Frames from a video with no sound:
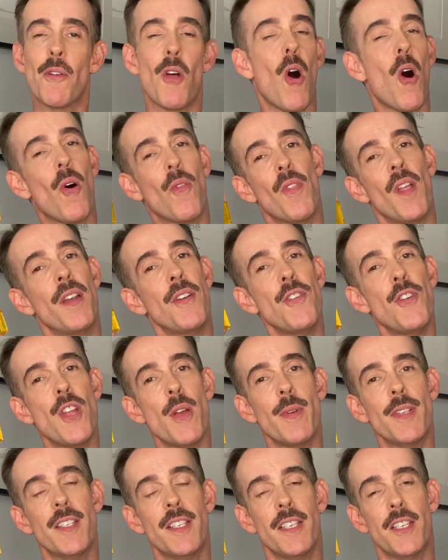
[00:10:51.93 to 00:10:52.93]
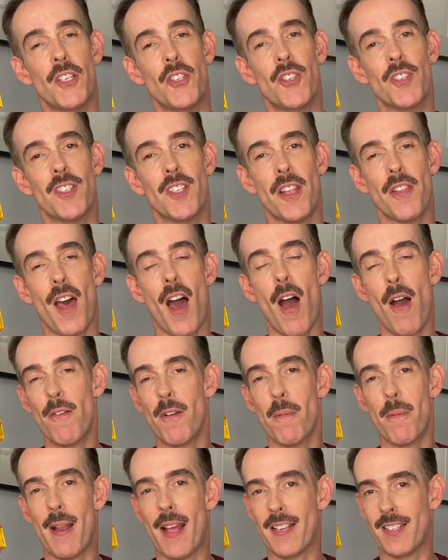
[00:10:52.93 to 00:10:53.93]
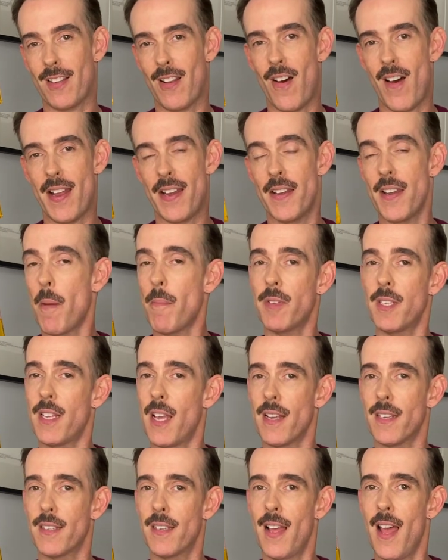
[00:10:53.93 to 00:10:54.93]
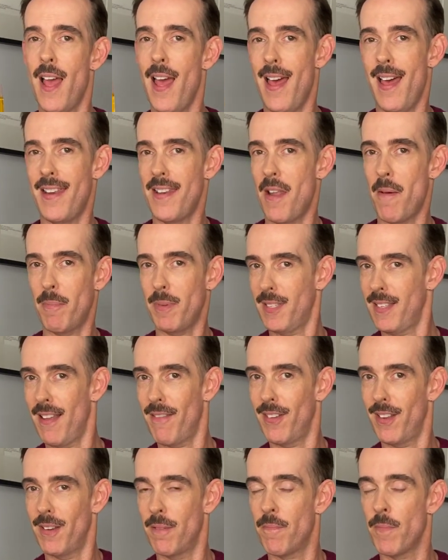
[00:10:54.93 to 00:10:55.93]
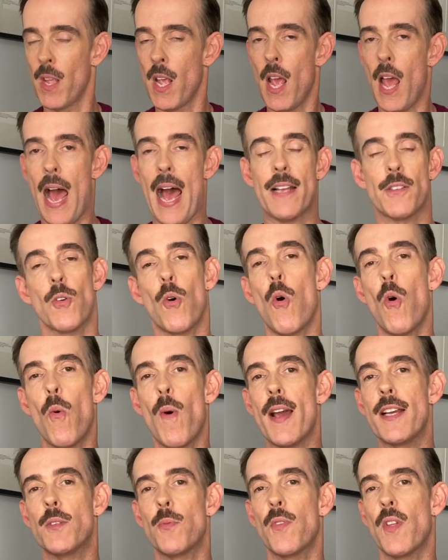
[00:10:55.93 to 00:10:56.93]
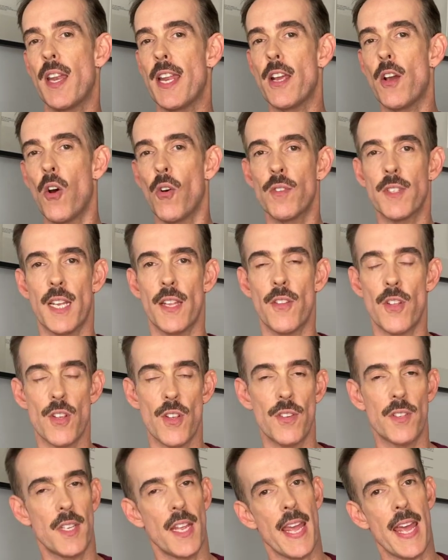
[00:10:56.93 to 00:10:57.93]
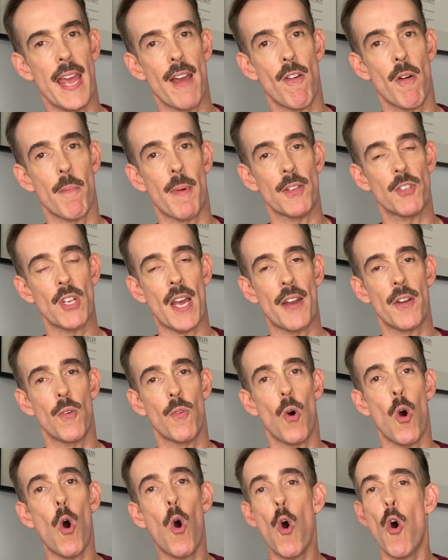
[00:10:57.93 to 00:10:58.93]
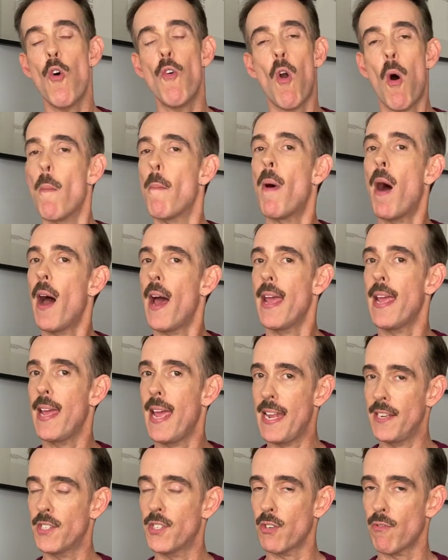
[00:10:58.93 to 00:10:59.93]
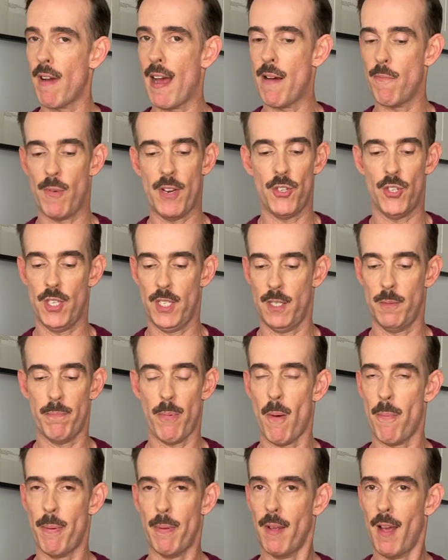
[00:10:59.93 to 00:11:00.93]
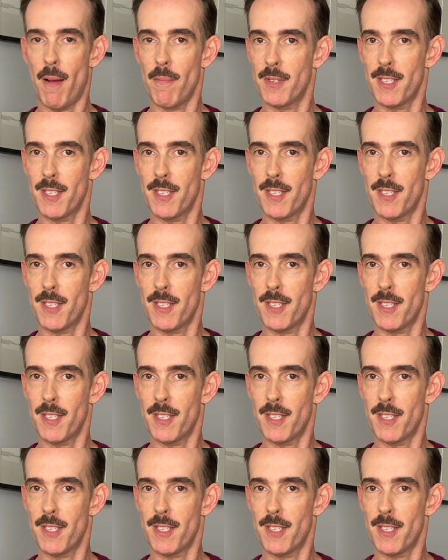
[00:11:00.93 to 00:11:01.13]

on the newest additions to the Olaplex line, No6 and No7. As always, with any content that you see here on my channel or on my Instagram, which is popping up